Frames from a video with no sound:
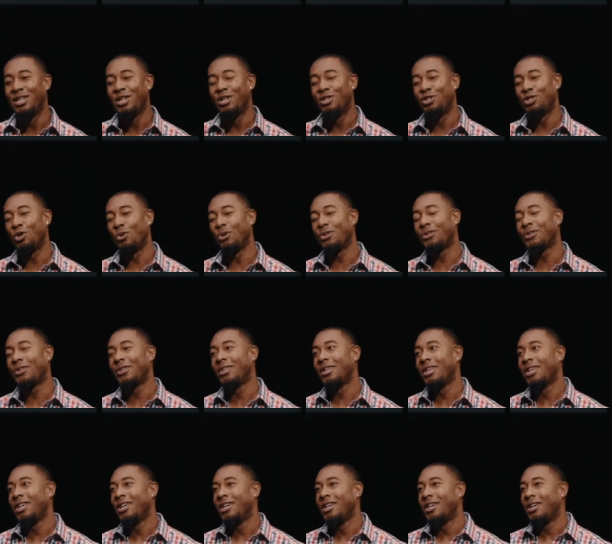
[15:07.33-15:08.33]
So with
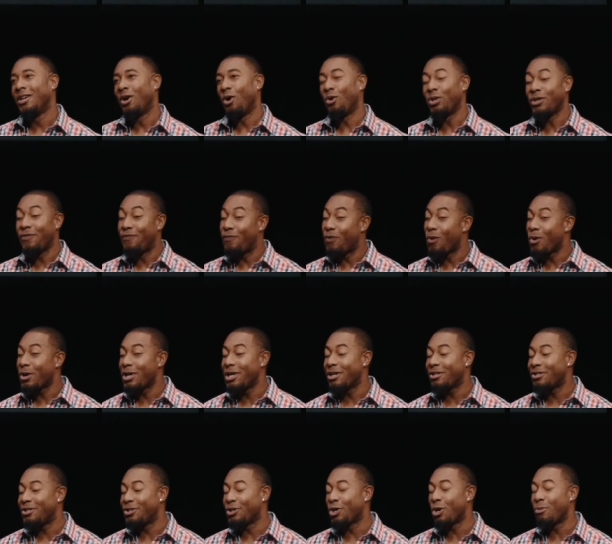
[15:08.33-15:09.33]
only 4
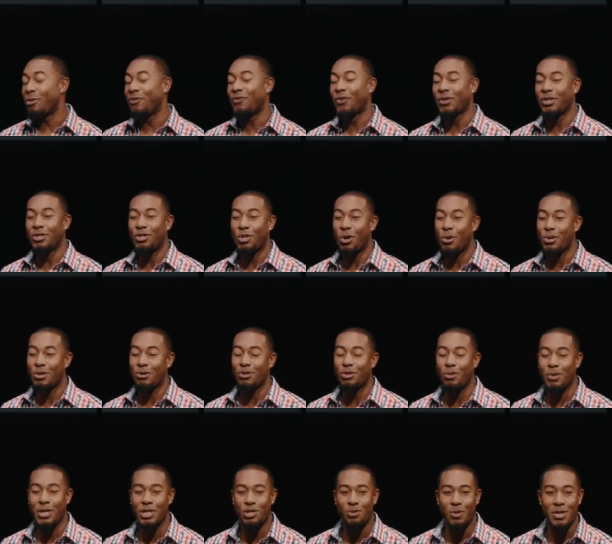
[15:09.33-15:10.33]
years to go before the Tokyo
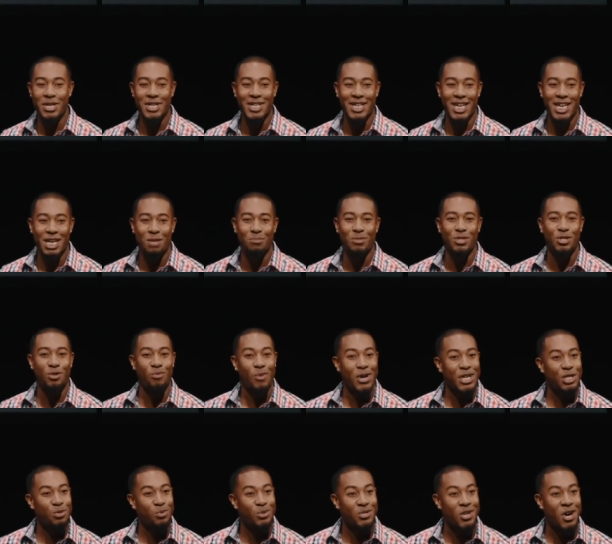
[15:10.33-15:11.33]
2020 Games, the
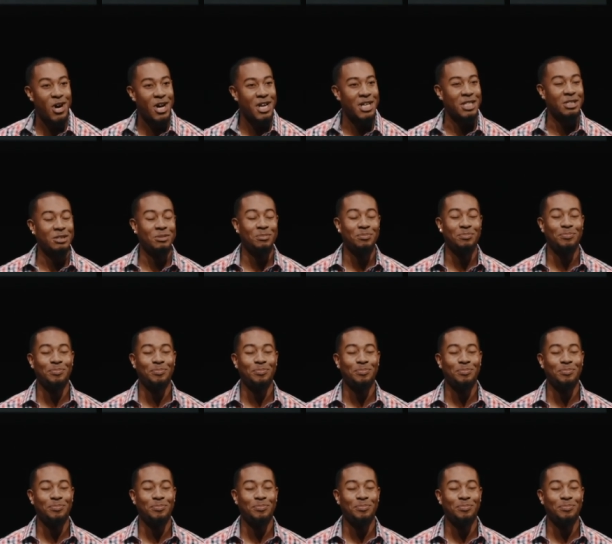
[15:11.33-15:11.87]
race was on.